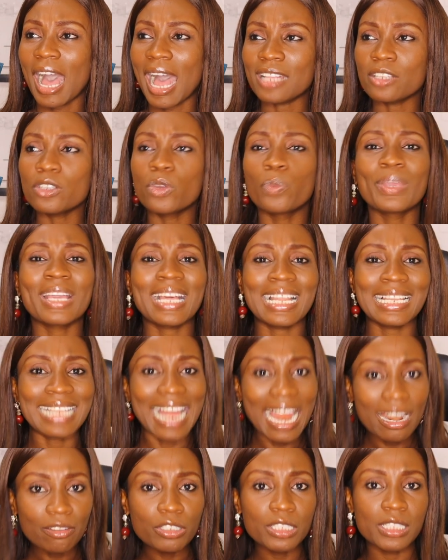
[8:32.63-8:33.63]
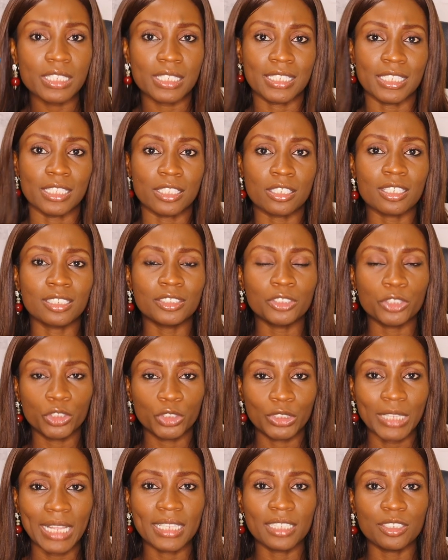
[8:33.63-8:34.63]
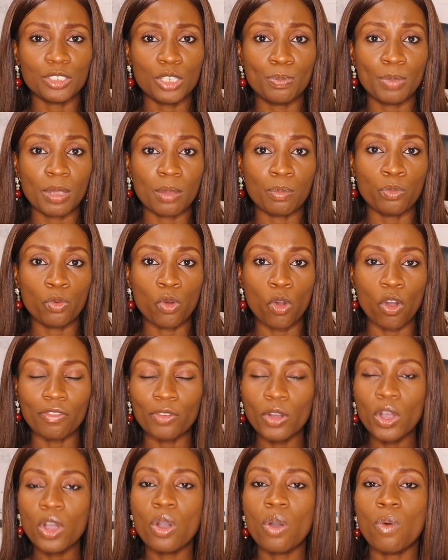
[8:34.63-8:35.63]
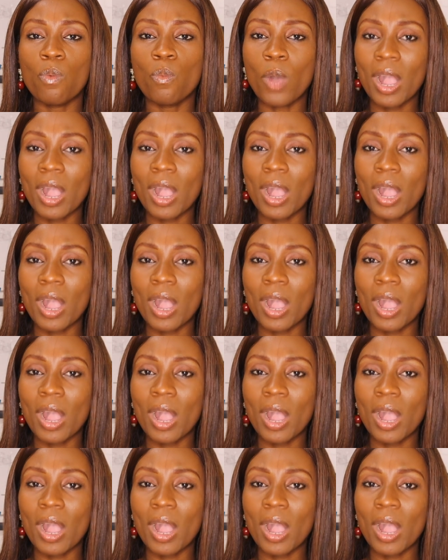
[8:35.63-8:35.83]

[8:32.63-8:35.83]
I don't know, with clarity to understand a little bit more of